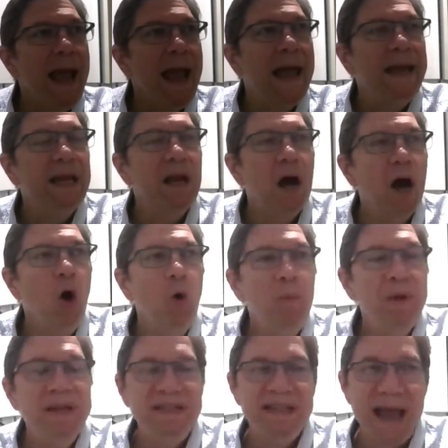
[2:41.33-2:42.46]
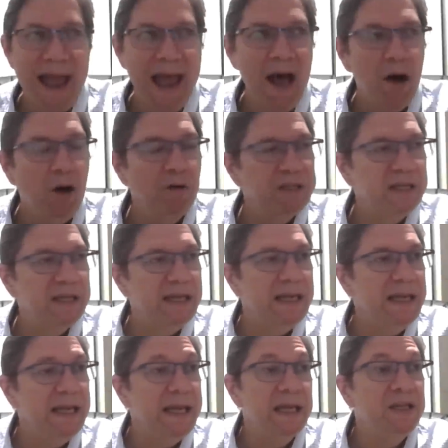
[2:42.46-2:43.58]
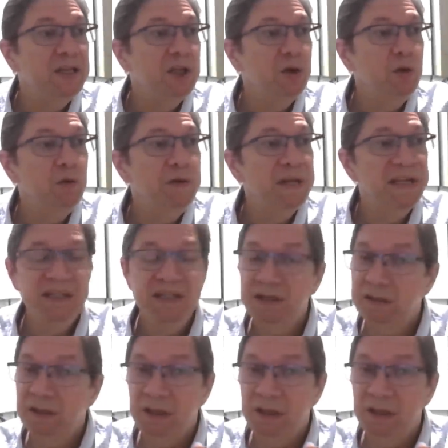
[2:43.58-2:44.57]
And it opens out into this